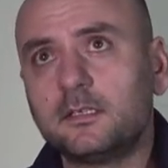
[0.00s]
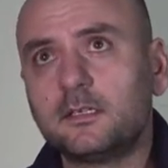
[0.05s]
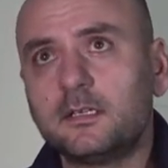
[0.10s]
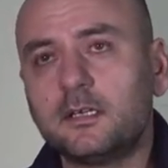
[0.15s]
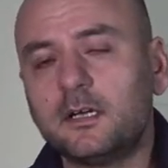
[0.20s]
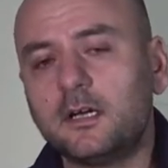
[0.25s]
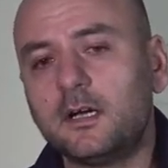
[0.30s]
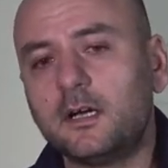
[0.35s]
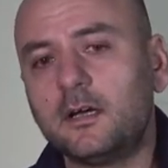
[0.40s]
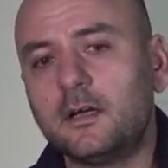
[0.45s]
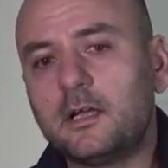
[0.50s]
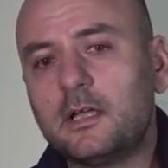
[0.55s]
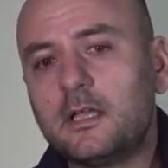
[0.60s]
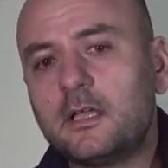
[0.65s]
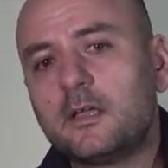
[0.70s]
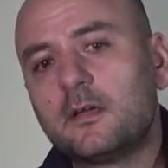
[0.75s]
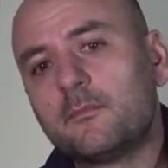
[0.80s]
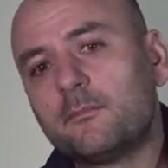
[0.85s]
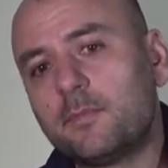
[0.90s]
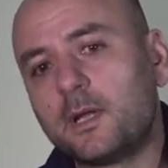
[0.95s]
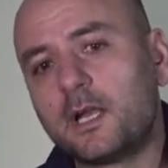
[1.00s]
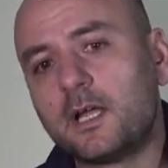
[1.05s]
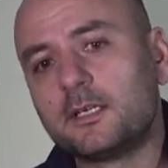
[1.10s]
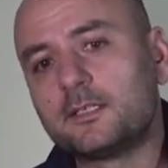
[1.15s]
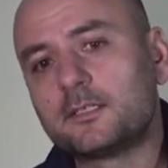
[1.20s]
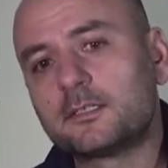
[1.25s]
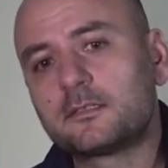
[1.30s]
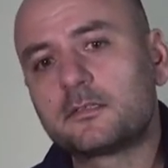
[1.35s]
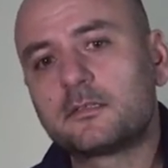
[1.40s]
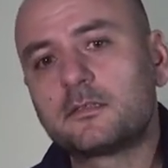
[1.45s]
Uh, but I
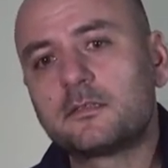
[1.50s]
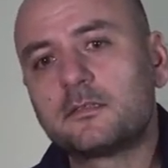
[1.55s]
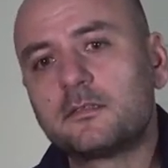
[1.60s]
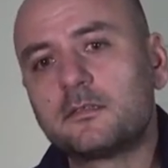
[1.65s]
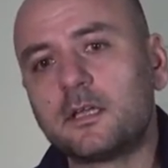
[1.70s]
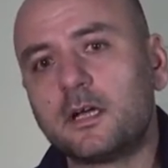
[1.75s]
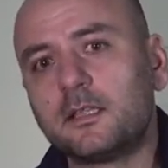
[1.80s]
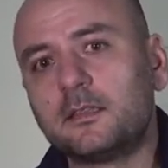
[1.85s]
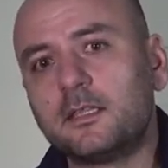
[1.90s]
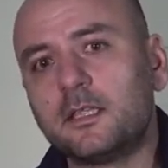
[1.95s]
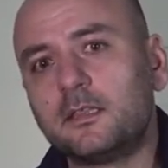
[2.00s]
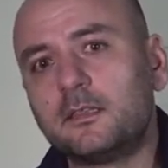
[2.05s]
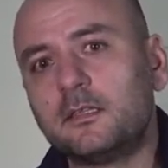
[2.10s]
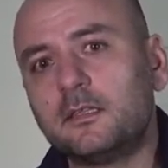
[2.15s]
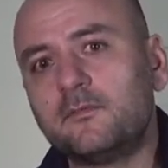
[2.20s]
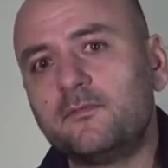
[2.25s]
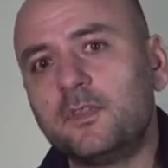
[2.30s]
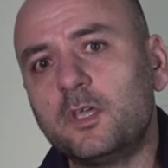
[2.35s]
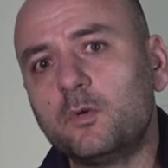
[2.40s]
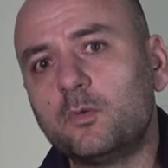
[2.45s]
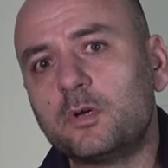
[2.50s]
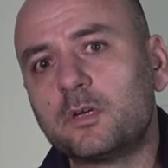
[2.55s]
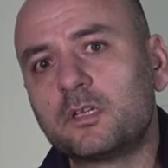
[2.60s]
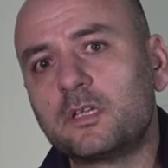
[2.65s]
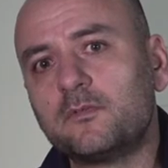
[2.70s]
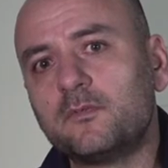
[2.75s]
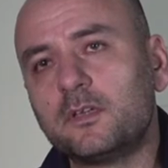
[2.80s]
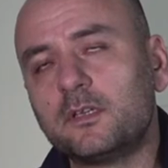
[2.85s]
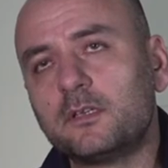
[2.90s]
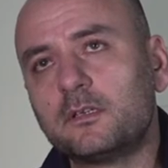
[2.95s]
just thought that if they were
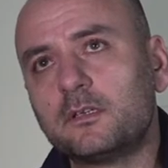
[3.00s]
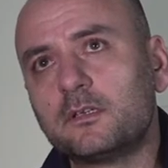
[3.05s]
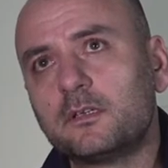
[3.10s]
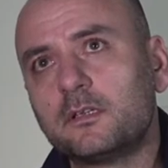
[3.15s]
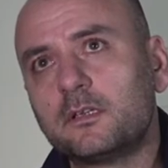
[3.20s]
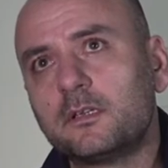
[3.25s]
giving